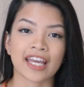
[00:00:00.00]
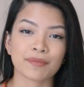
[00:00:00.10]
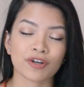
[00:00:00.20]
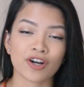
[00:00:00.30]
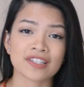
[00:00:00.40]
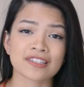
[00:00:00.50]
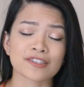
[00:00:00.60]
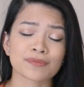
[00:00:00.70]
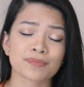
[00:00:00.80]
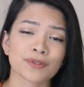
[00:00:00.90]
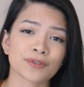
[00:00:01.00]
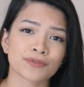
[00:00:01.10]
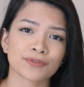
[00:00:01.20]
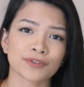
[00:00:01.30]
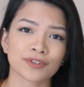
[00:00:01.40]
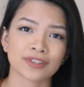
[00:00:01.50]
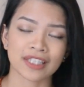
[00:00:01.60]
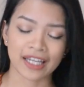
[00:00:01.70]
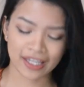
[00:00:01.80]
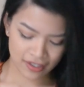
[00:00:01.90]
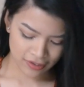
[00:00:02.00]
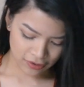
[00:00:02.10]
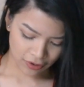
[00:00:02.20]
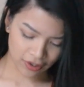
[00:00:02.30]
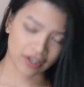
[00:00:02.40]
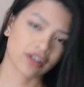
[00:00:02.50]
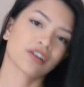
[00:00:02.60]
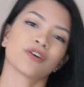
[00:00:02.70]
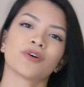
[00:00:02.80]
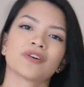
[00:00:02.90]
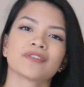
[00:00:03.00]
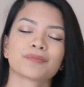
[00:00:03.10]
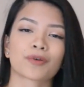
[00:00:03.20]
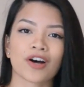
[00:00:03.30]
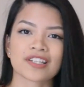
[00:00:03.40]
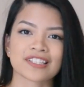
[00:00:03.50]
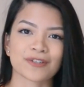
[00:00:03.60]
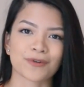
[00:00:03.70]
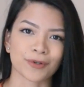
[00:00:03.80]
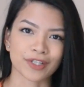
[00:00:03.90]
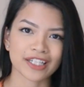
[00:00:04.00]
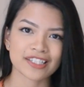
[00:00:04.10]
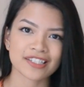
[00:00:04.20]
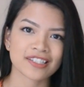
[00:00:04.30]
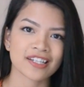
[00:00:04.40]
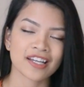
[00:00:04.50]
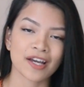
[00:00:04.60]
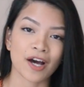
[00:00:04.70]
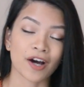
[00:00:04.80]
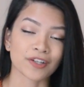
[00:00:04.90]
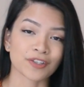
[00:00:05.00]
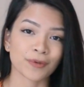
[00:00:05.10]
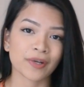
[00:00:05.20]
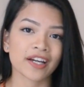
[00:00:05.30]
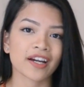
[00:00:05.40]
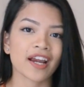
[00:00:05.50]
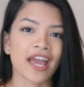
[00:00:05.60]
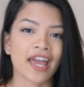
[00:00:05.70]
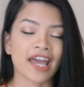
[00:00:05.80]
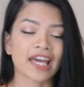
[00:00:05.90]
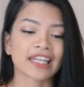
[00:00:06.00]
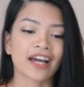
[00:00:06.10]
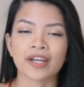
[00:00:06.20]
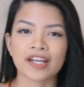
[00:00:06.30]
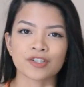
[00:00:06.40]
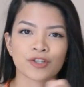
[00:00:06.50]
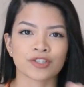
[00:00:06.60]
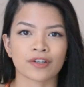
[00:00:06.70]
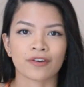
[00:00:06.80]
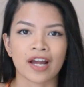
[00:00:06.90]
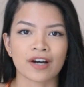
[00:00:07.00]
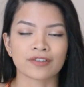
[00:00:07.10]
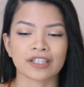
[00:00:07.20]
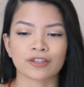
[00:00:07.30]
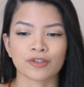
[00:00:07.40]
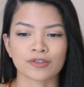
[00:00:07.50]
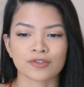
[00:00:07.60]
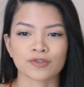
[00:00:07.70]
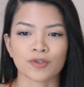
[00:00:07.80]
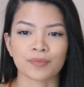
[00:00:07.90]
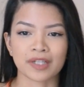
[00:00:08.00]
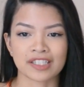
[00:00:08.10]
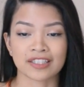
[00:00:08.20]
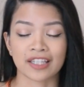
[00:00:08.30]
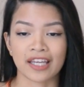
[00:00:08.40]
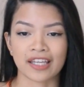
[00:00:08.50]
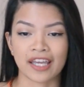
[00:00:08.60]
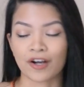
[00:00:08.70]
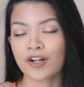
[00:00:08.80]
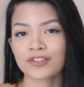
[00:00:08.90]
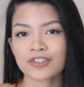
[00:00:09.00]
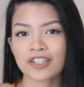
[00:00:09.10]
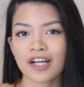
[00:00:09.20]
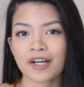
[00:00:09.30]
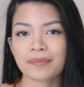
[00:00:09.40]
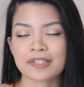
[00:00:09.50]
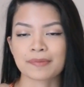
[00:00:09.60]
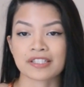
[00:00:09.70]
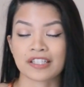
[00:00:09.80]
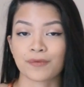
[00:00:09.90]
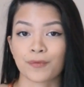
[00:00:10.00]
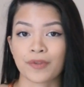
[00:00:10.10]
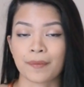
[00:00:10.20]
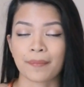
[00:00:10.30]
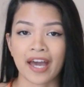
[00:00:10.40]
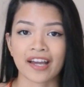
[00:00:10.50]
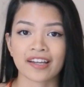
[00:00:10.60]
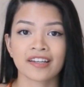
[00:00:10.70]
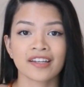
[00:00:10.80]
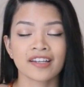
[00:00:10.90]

I came across this beautiful, like, dark bronzy orange underwear, and when I turned it around, it looks so much like a halter top, especially with the back